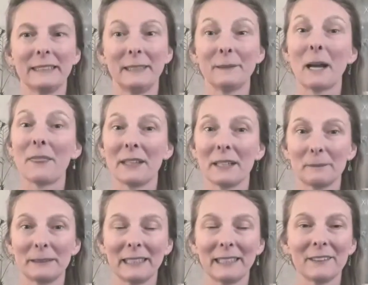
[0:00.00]
See, I think
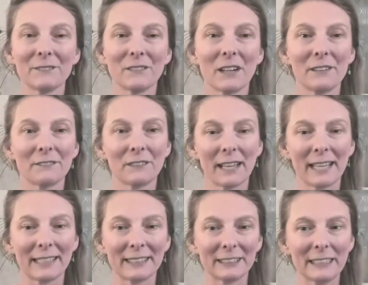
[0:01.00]
I'm still in the fight flight
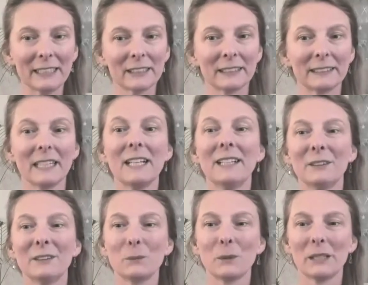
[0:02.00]
energy because
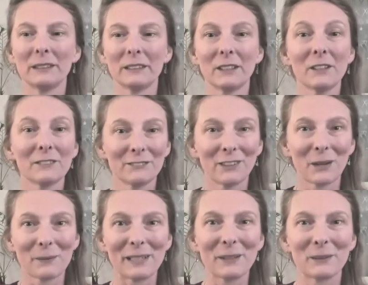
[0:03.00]
the words are not
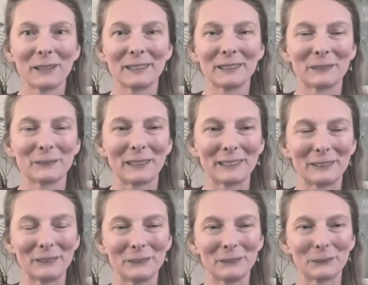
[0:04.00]
flowing quite as well
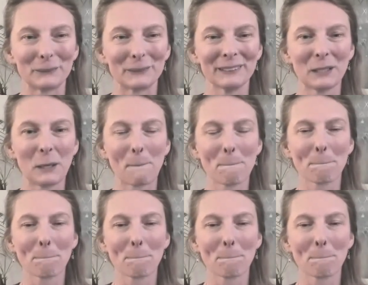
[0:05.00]
as usual.